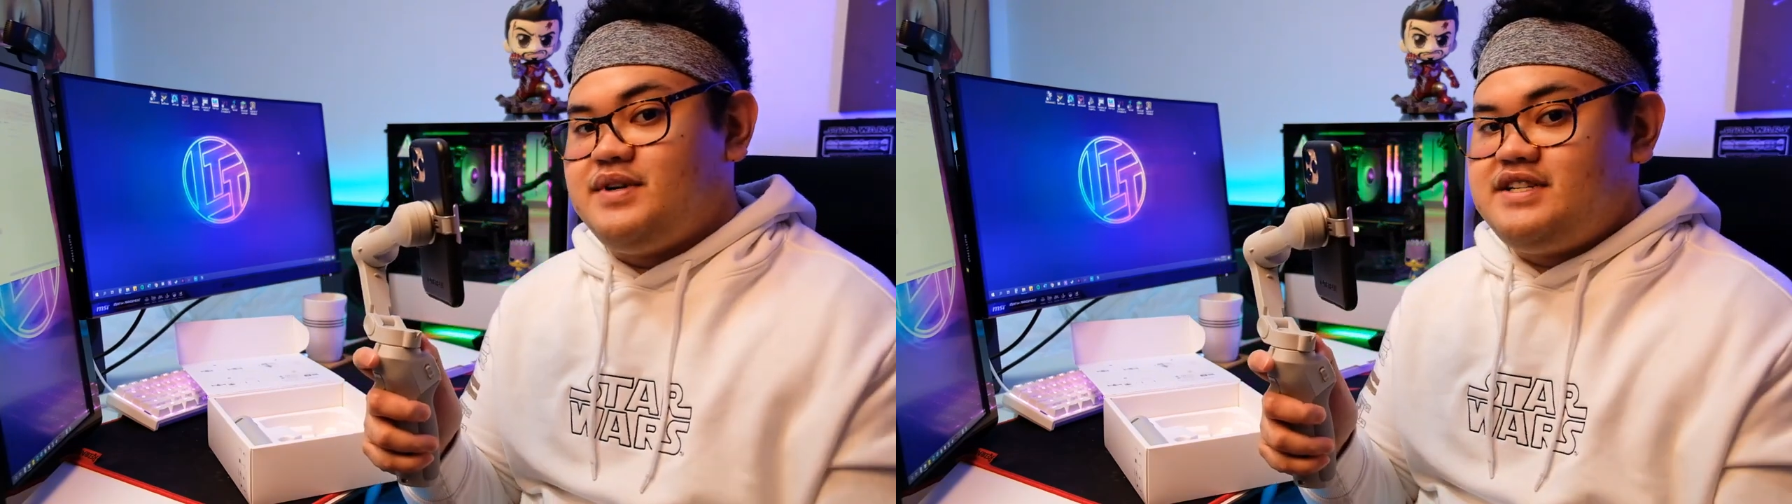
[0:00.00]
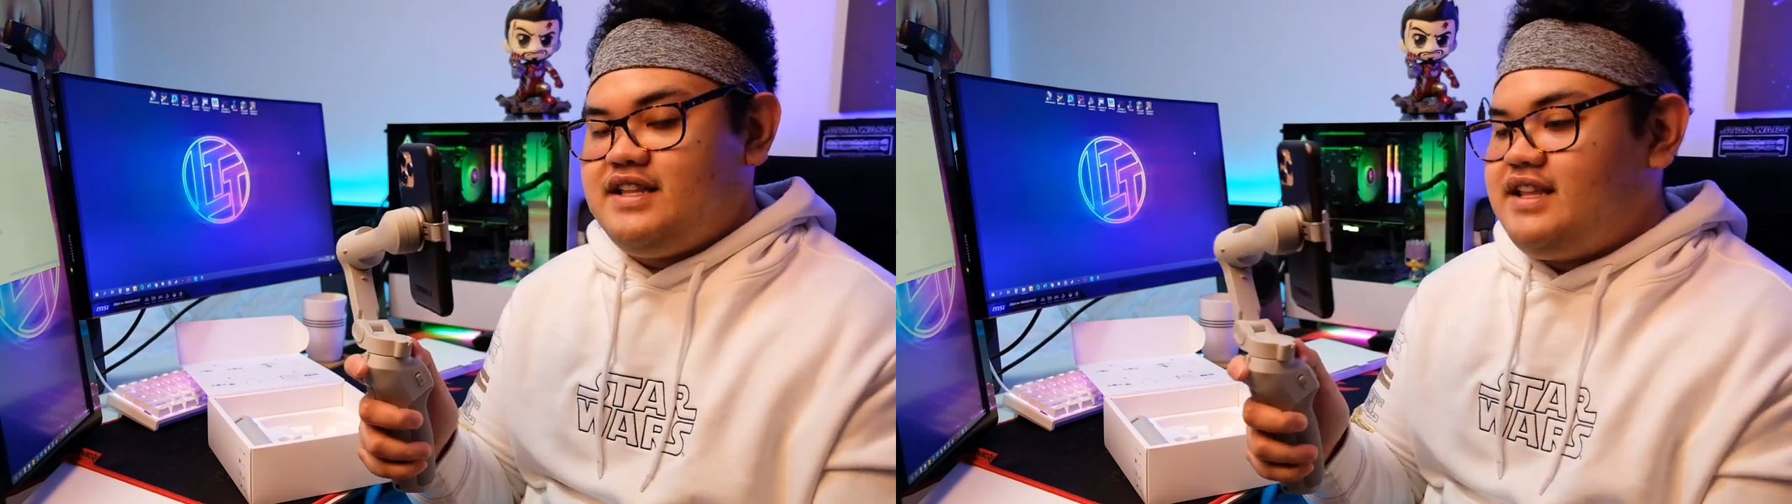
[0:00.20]

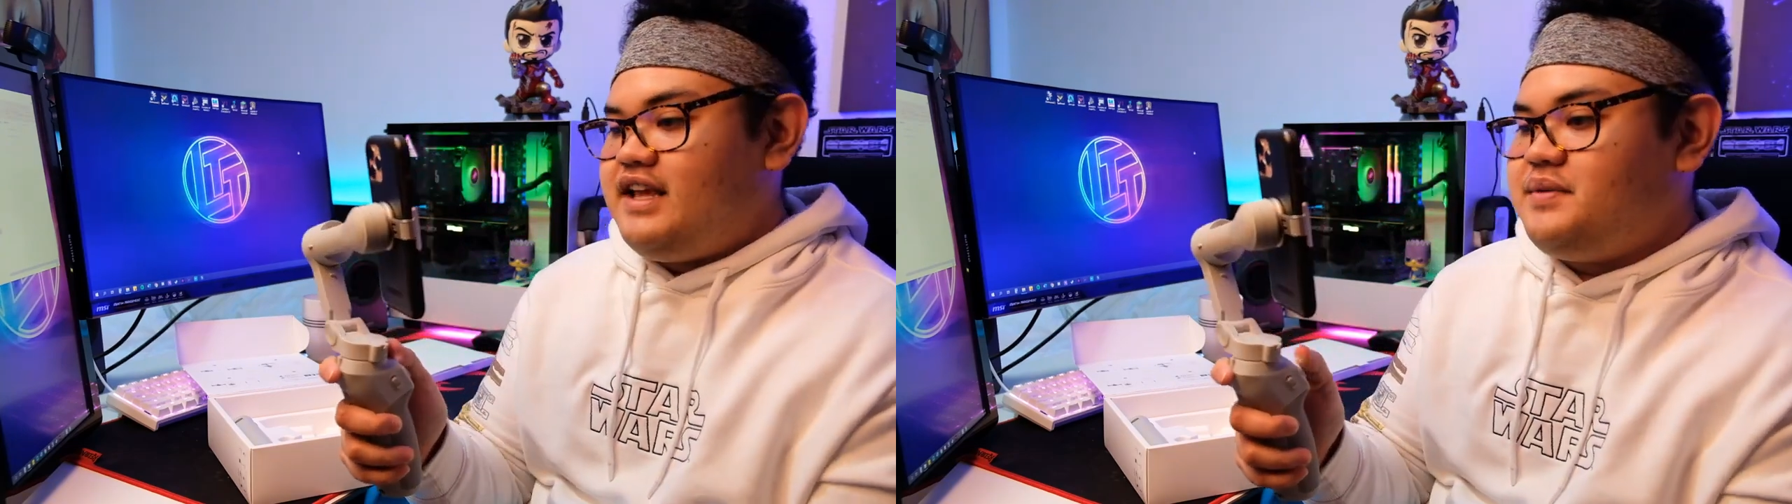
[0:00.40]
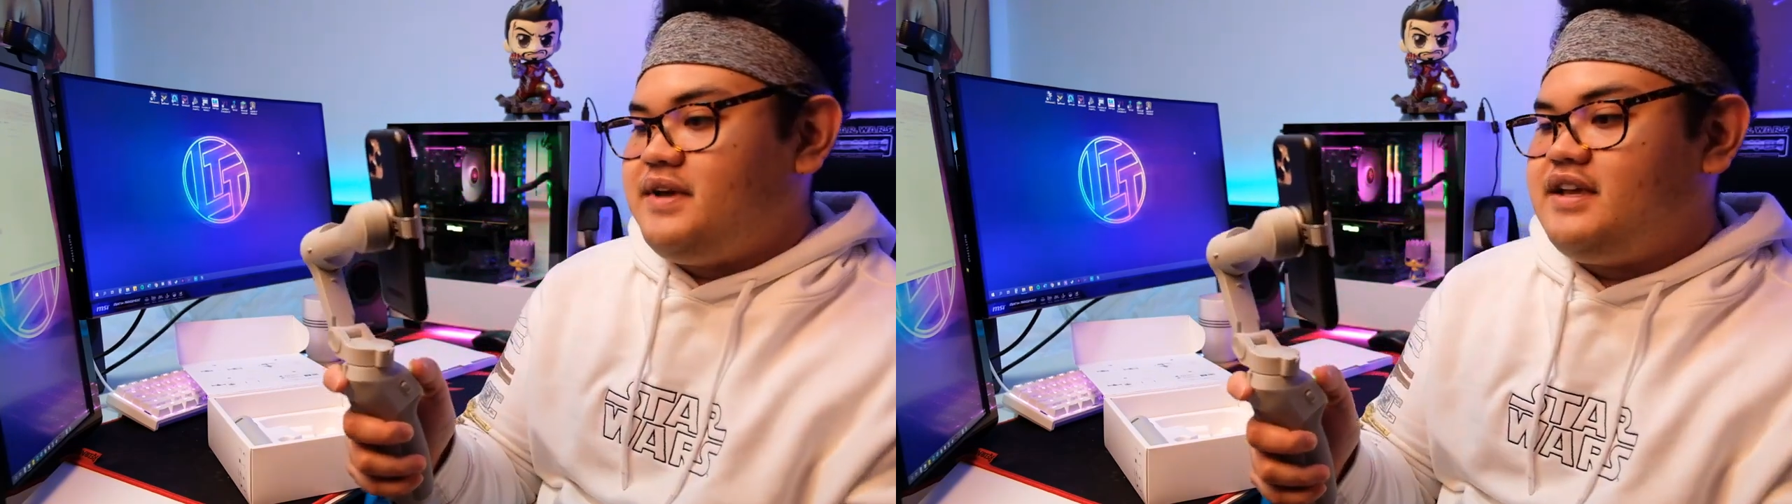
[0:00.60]
Watch it.
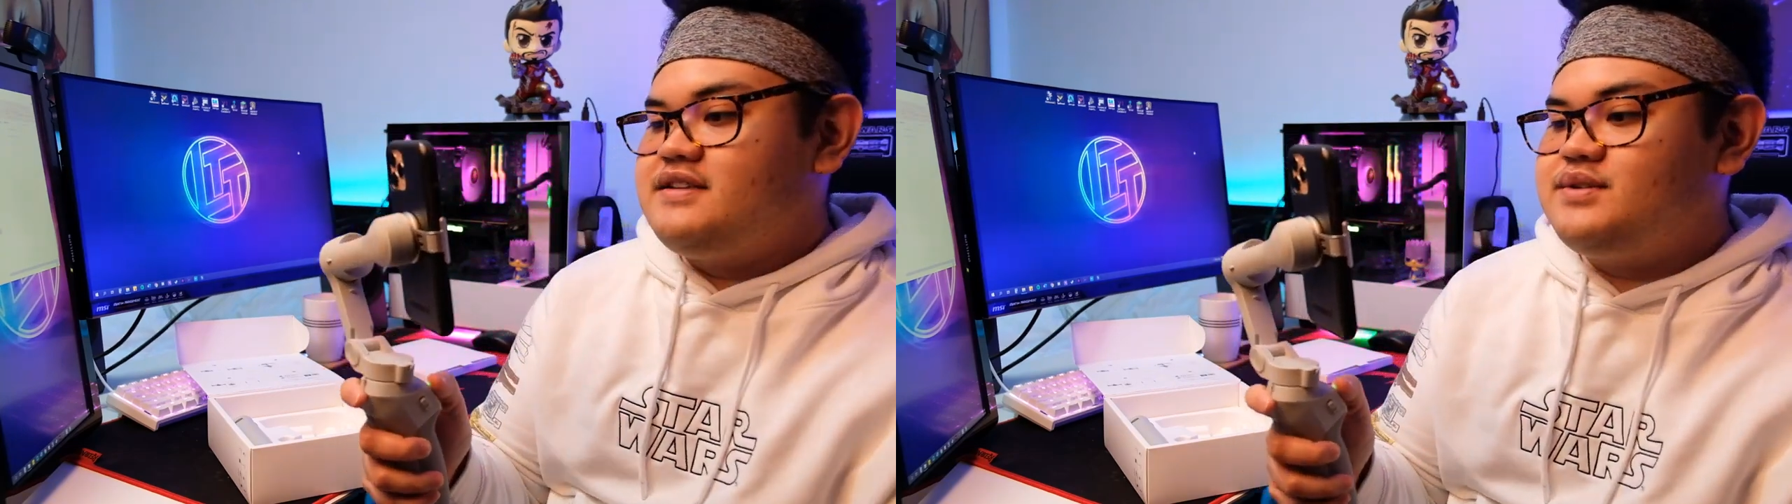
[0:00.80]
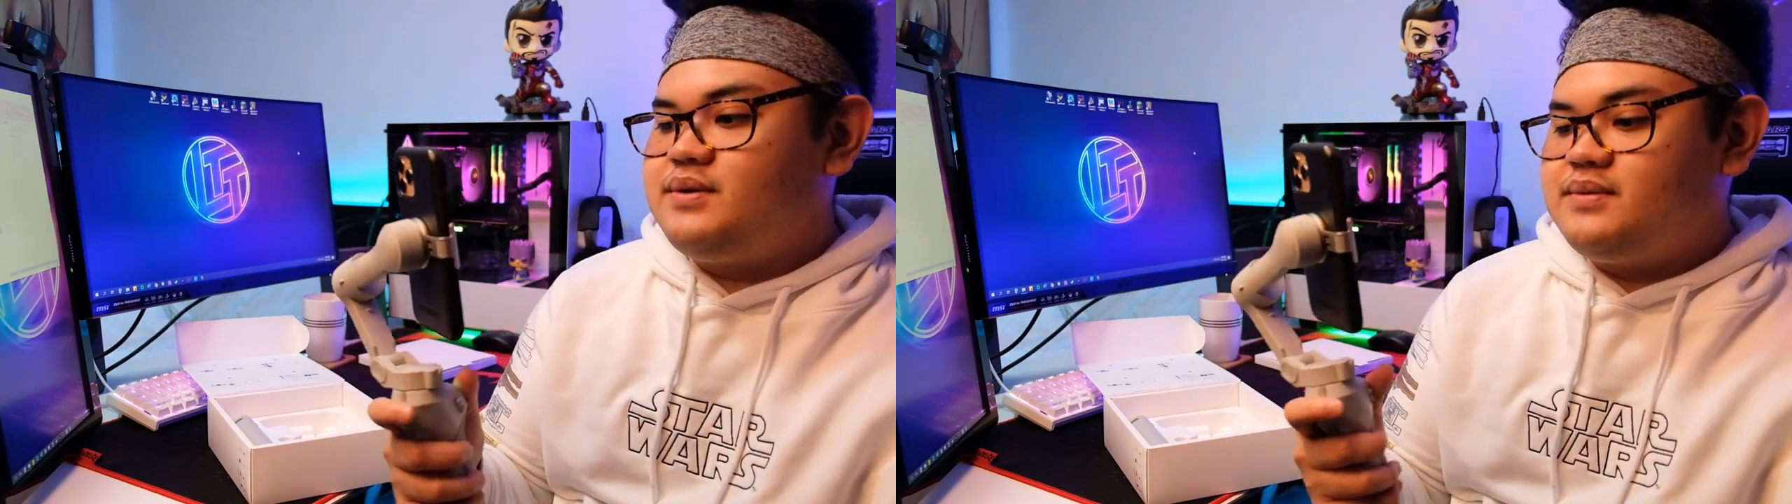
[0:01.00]
Anyway,
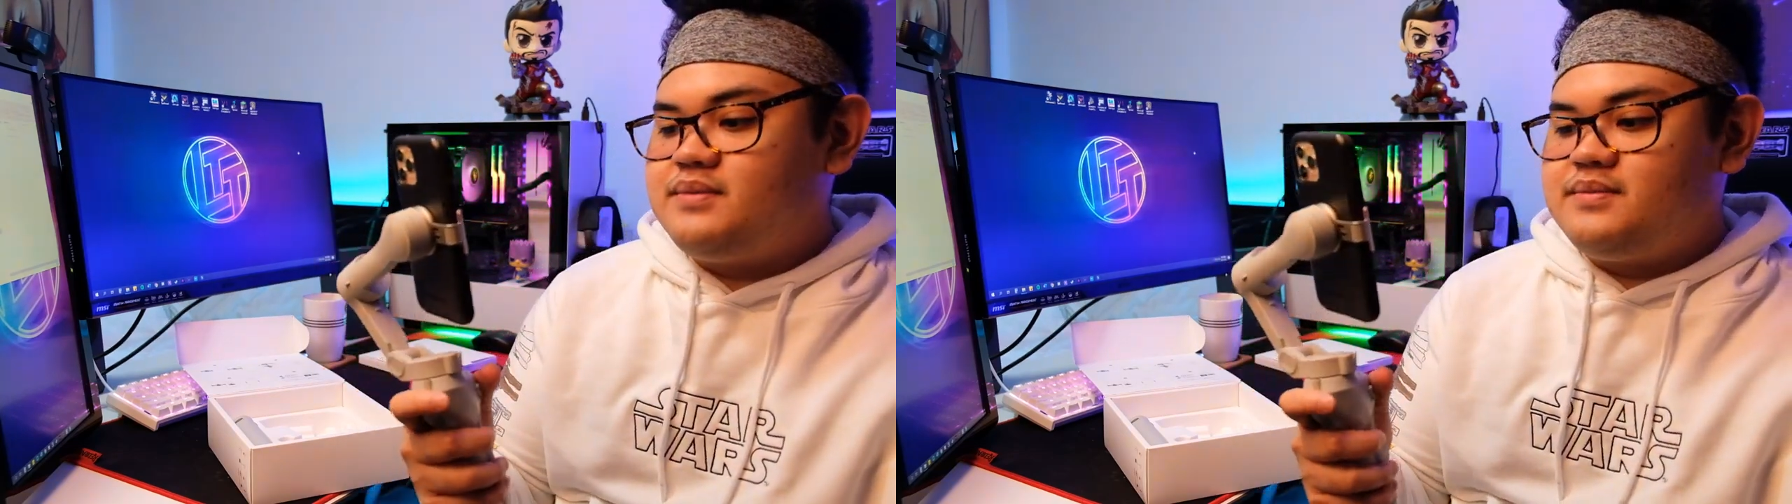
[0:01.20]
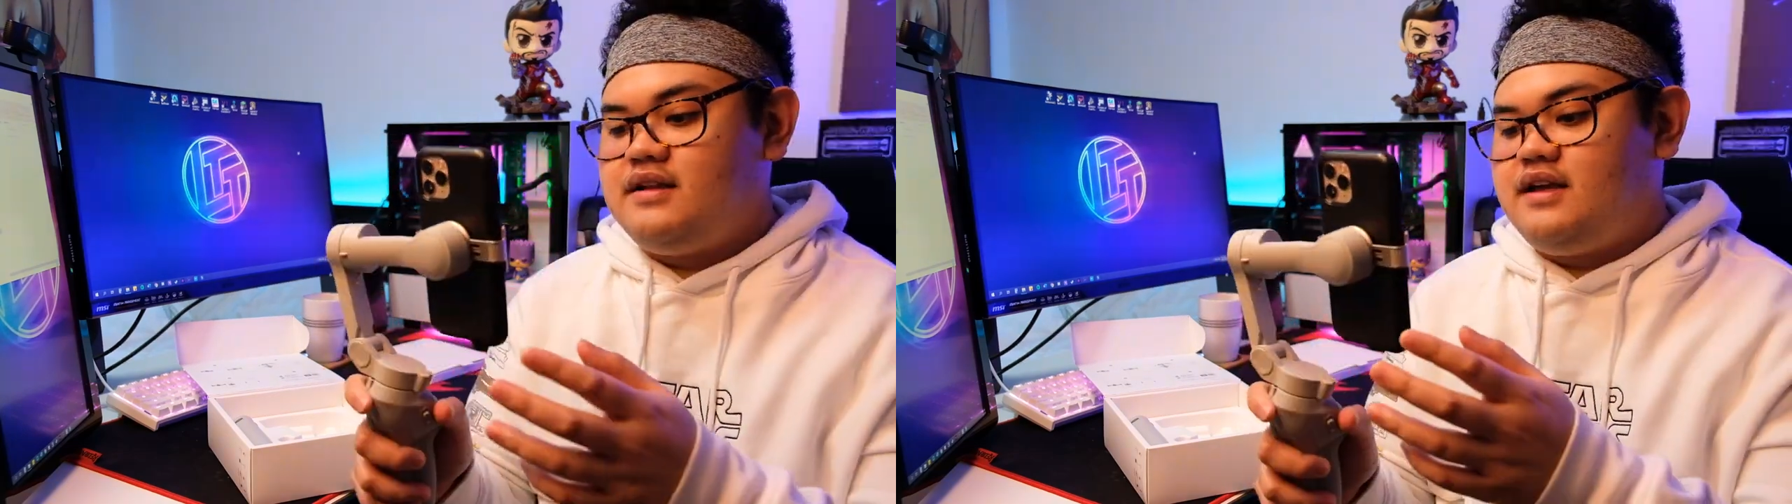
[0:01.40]

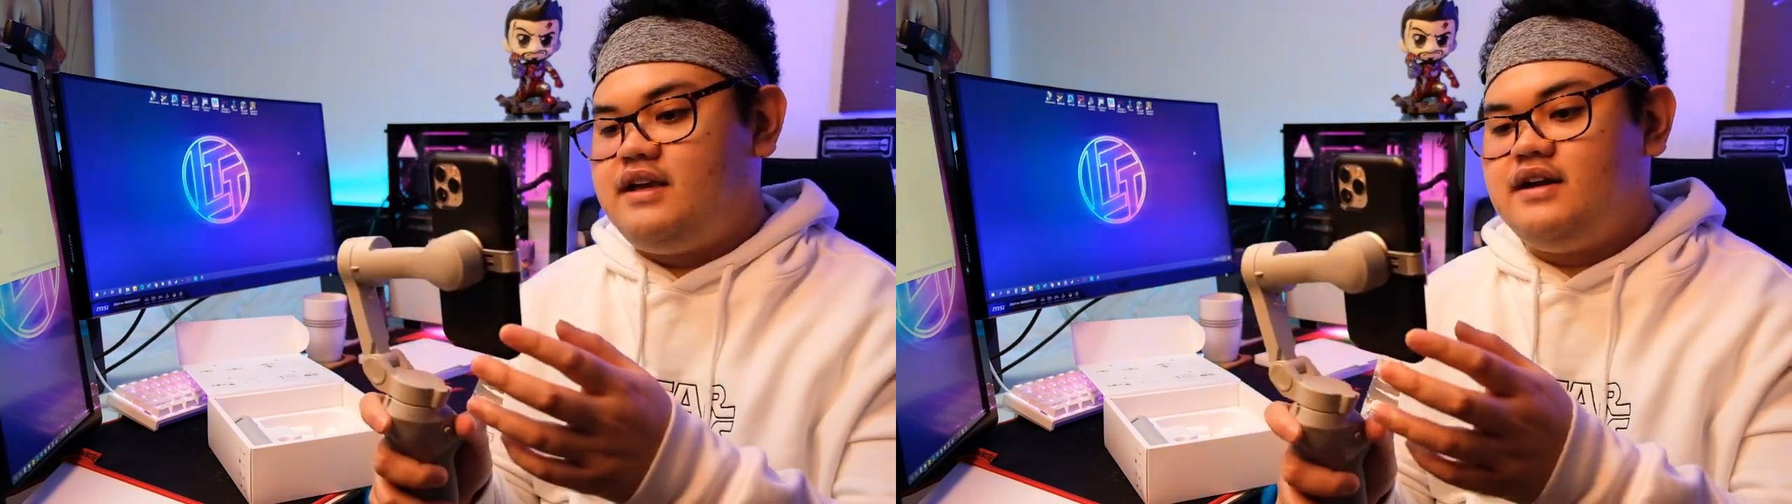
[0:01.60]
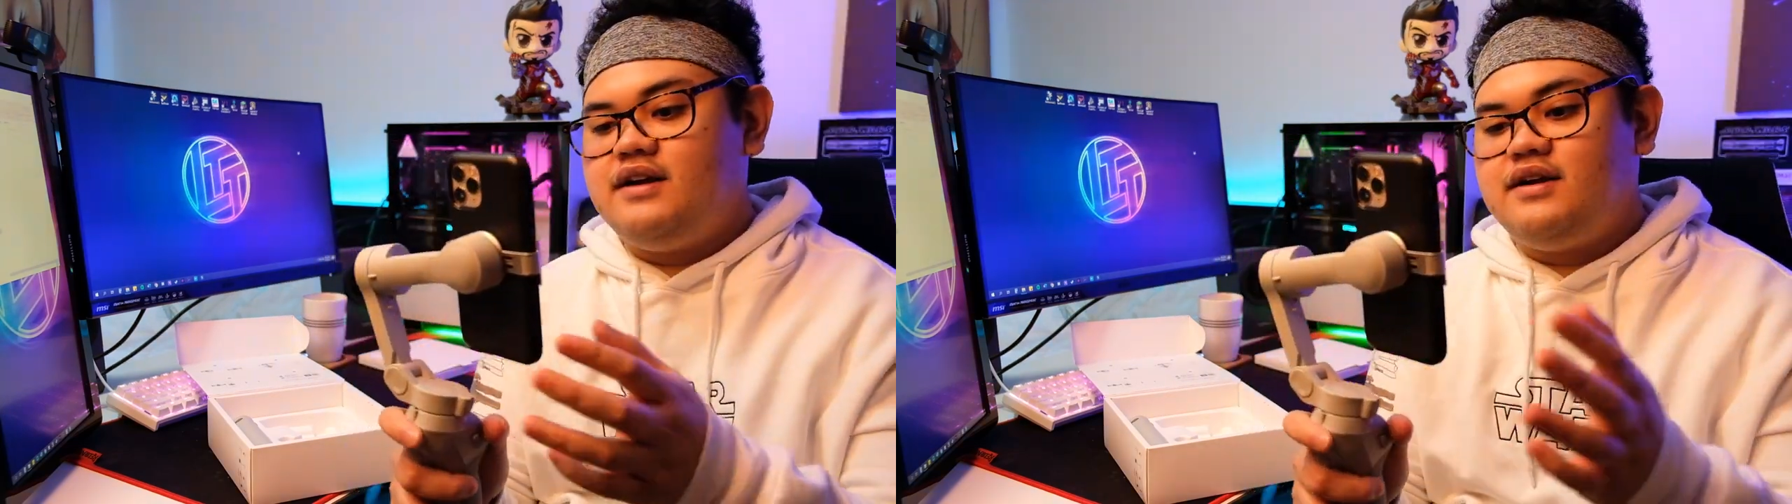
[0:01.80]
so
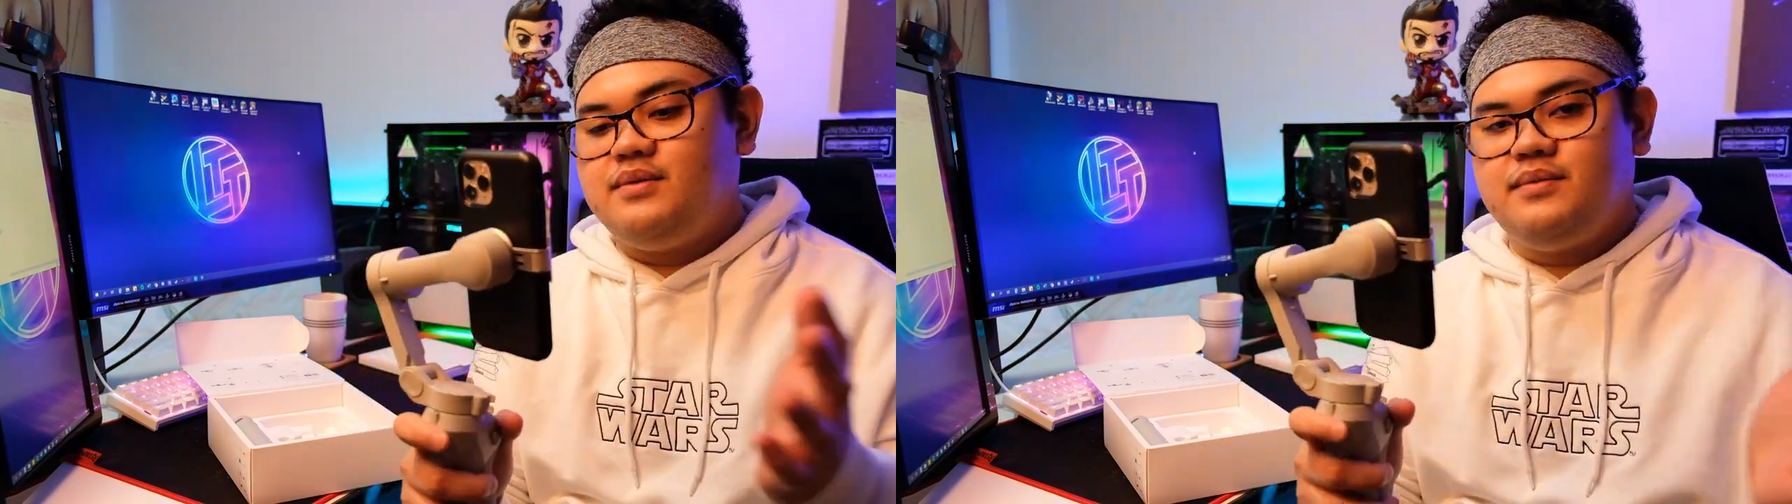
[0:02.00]
here